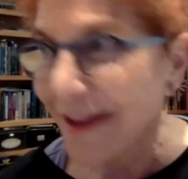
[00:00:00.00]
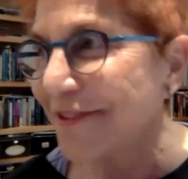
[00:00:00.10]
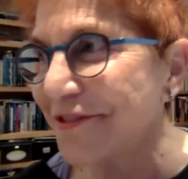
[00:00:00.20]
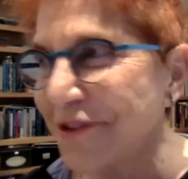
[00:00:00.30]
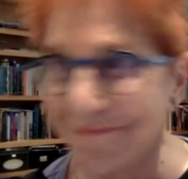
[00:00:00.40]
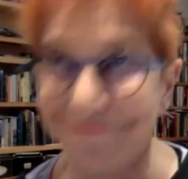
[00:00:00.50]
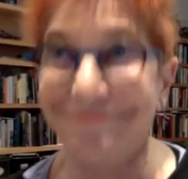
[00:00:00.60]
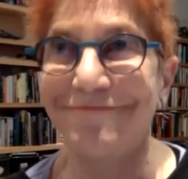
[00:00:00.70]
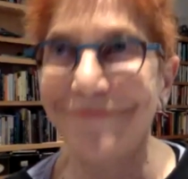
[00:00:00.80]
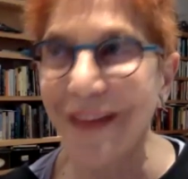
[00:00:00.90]
So
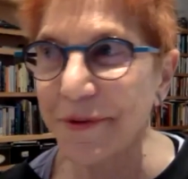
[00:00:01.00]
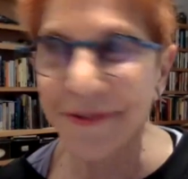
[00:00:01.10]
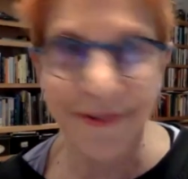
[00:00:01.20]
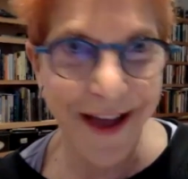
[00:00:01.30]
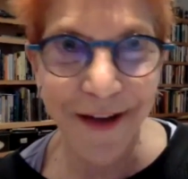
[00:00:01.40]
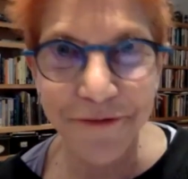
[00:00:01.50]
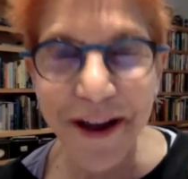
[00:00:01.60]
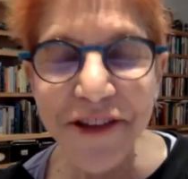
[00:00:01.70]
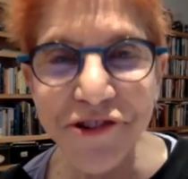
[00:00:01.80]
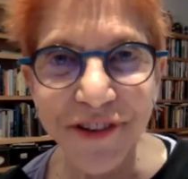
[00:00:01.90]
that was
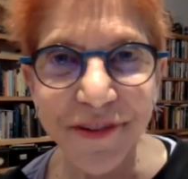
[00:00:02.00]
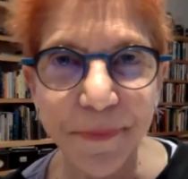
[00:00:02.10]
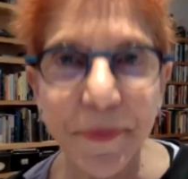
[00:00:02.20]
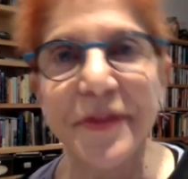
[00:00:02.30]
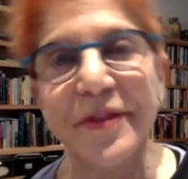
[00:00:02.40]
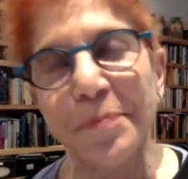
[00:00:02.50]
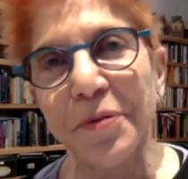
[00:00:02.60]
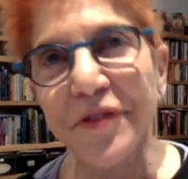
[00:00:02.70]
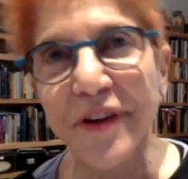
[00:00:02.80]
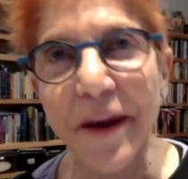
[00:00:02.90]
outrageous. But the
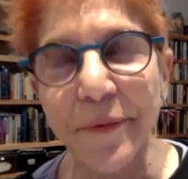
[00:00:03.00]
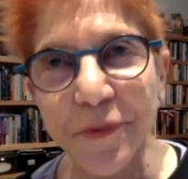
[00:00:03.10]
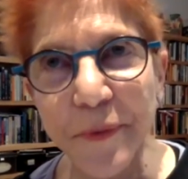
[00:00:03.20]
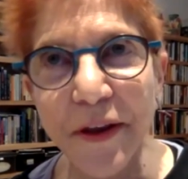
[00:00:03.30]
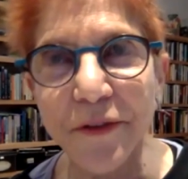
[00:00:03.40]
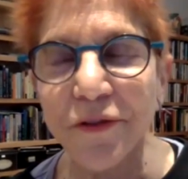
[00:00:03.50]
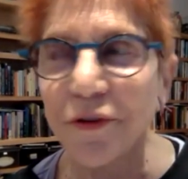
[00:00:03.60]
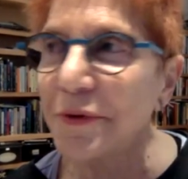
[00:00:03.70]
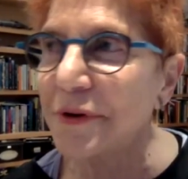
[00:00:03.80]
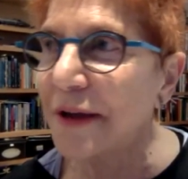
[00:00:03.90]
person I was speaking
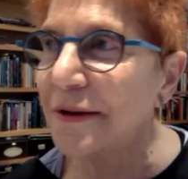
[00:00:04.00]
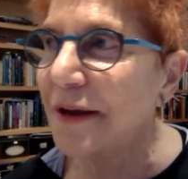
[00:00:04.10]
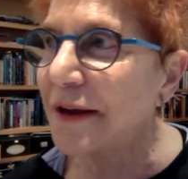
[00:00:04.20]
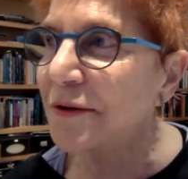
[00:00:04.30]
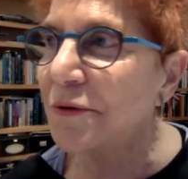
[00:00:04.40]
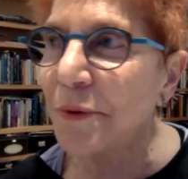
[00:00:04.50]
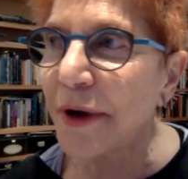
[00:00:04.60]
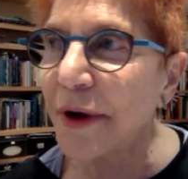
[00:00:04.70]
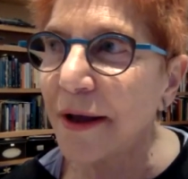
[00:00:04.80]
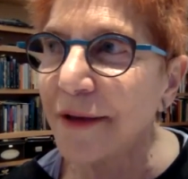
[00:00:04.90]
to in
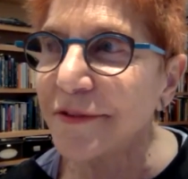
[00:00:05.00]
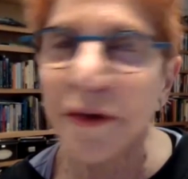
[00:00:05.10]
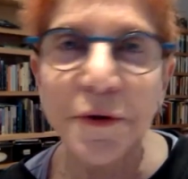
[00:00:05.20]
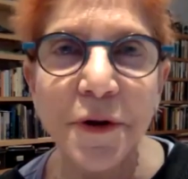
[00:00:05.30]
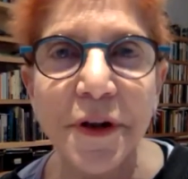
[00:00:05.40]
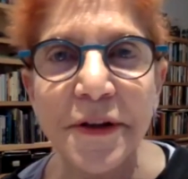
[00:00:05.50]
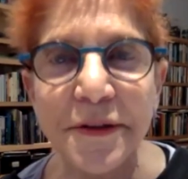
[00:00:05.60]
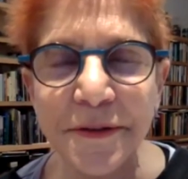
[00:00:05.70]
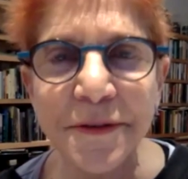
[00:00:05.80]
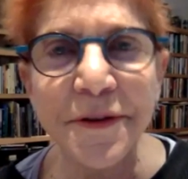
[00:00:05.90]
Norway, Oslo,
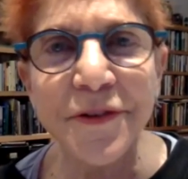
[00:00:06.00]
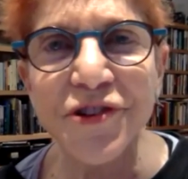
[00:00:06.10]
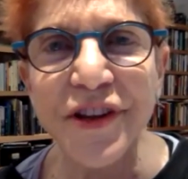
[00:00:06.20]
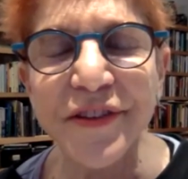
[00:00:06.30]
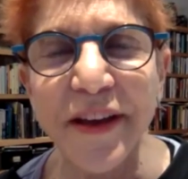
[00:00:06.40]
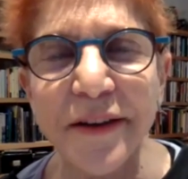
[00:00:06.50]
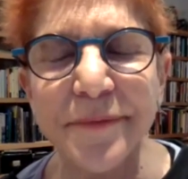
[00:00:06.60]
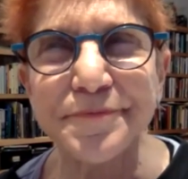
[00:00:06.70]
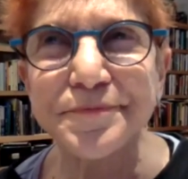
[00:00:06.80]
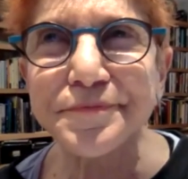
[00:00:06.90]
she said,
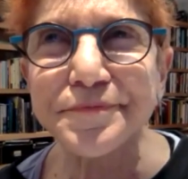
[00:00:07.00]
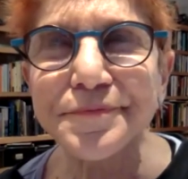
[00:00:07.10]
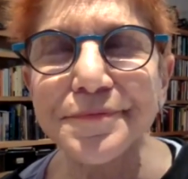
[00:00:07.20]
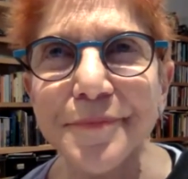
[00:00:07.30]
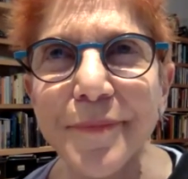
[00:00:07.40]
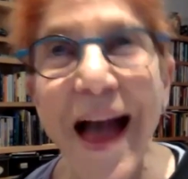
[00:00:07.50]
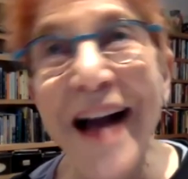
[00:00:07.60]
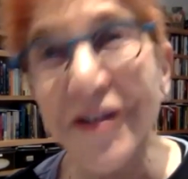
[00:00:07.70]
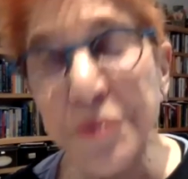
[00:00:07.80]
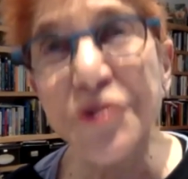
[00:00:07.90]

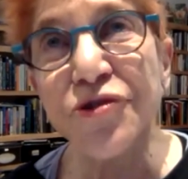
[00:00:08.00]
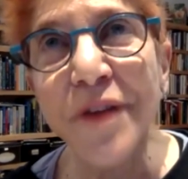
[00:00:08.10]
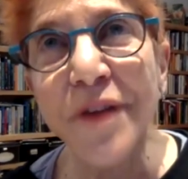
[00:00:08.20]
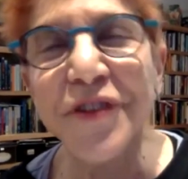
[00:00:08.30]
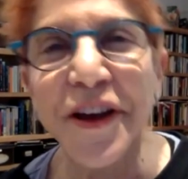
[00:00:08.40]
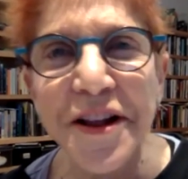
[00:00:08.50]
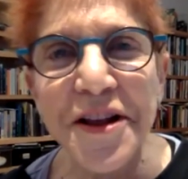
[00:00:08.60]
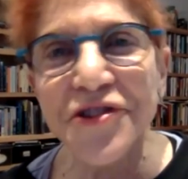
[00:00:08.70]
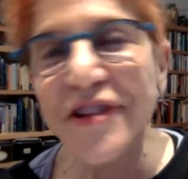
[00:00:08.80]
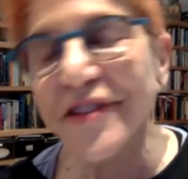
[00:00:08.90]
actually it was Trunza.
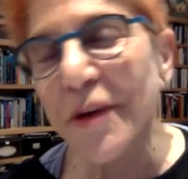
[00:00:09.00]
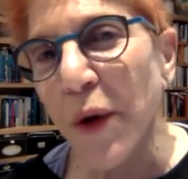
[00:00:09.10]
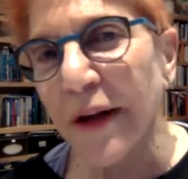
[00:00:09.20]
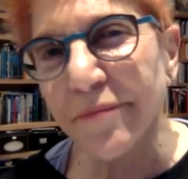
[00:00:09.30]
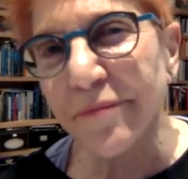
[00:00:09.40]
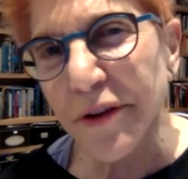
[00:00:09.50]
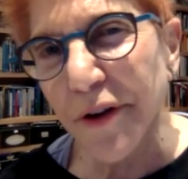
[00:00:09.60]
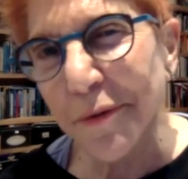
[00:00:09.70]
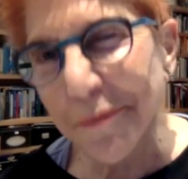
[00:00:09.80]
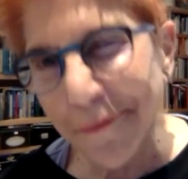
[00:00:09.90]
She said, well,
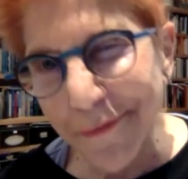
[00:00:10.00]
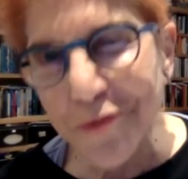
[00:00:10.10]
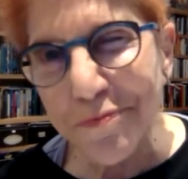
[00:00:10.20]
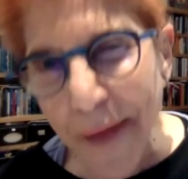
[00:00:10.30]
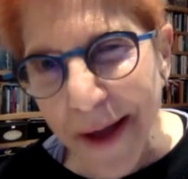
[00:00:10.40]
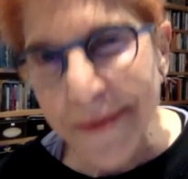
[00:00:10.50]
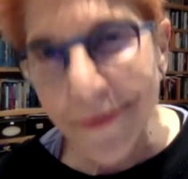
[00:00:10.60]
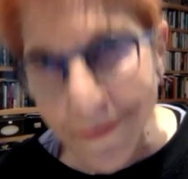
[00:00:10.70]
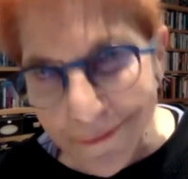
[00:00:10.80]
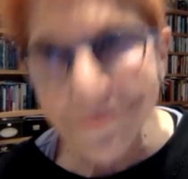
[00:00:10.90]
you might
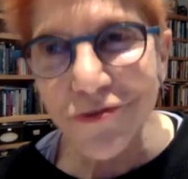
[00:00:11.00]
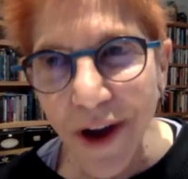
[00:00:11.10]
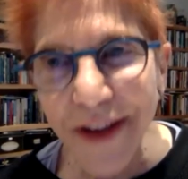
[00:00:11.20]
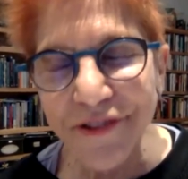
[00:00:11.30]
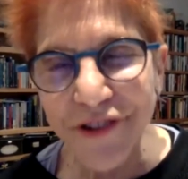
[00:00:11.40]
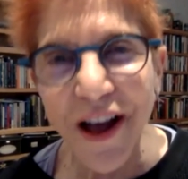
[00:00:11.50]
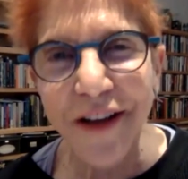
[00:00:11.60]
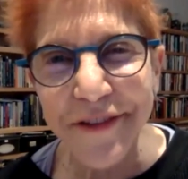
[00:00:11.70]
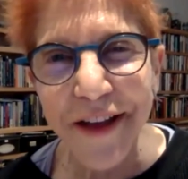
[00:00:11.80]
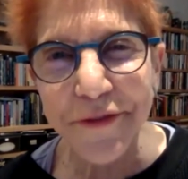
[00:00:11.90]
try to
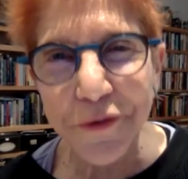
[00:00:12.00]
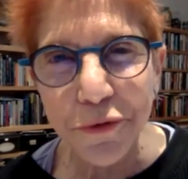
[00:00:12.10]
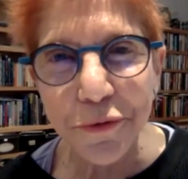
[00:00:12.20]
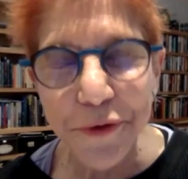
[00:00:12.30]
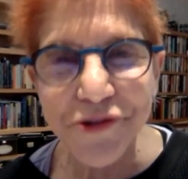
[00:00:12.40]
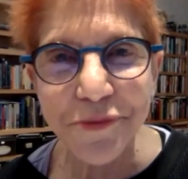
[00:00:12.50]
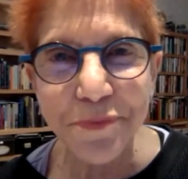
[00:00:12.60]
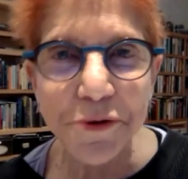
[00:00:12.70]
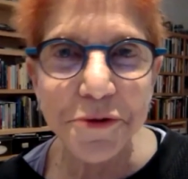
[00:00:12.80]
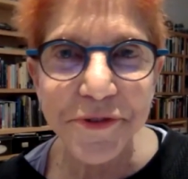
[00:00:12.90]
contact the Norwegian
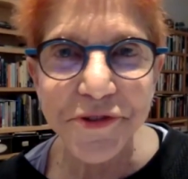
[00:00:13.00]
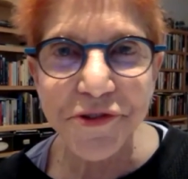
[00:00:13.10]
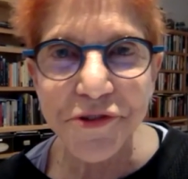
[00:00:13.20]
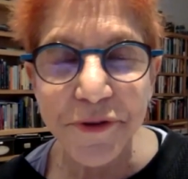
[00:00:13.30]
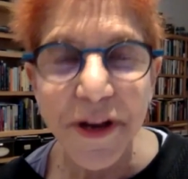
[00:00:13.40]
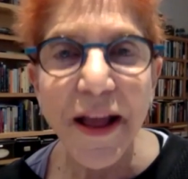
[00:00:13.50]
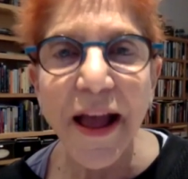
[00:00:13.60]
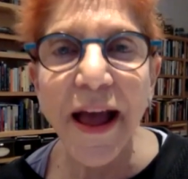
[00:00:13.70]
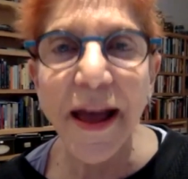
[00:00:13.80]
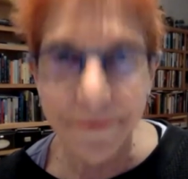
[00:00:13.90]
Polar Institute
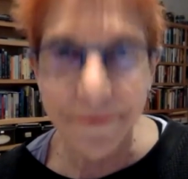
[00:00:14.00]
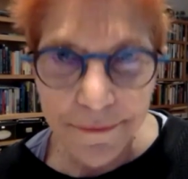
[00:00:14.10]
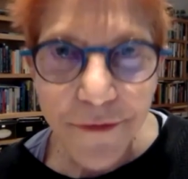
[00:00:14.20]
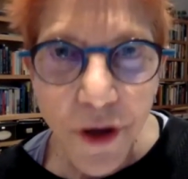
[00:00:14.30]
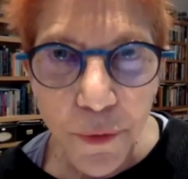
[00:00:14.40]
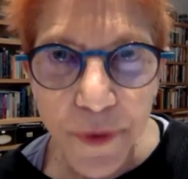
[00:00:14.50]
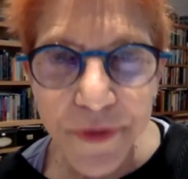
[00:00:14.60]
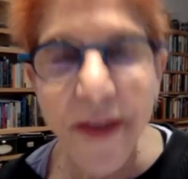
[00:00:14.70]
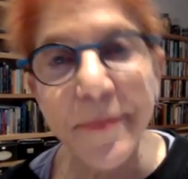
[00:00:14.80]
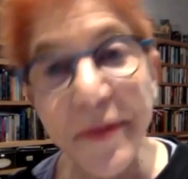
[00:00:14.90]
and go with
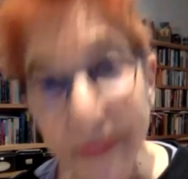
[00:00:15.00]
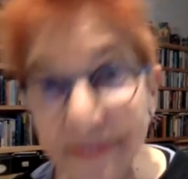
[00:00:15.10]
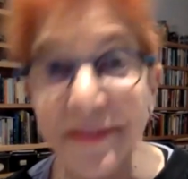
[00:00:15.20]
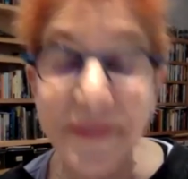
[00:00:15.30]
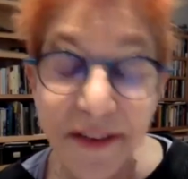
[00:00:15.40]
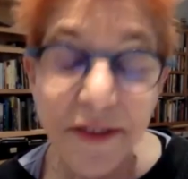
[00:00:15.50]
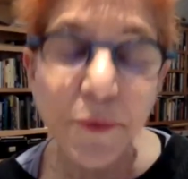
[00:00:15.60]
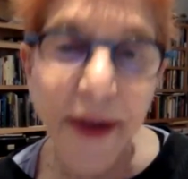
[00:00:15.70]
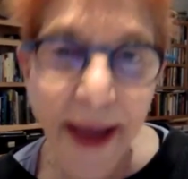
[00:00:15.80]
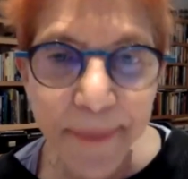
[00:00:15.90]
them. And that's indeed
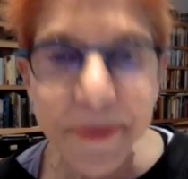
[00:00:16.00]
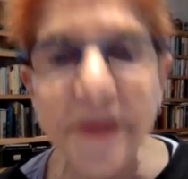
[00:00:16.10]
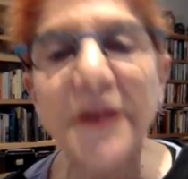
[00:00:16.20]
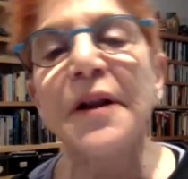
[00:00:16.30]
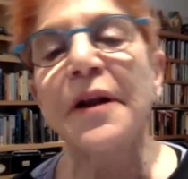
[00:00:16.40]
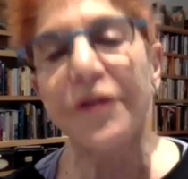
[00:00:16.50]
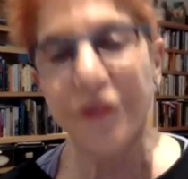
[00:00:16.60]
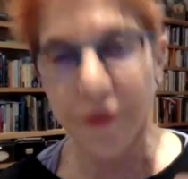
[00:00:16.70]
what happened. So